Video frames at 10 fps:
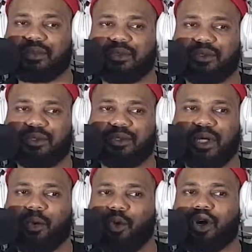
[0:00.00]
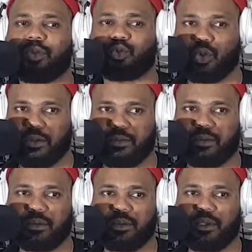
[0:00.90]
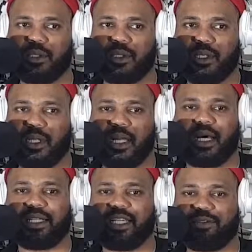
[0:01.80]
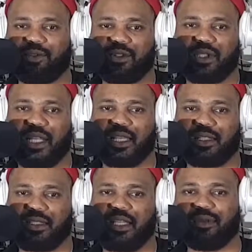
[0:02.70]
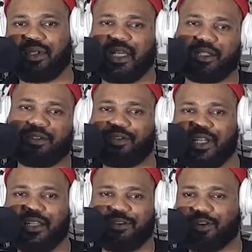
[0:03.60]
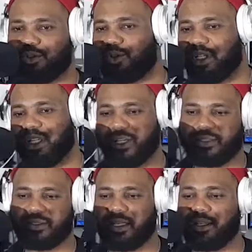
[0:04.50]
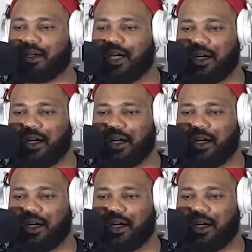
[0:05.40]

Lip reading: So I woke up 12, and Dave was like telling me like, "Don't forget the photo shooting." And I was like, "Yo, I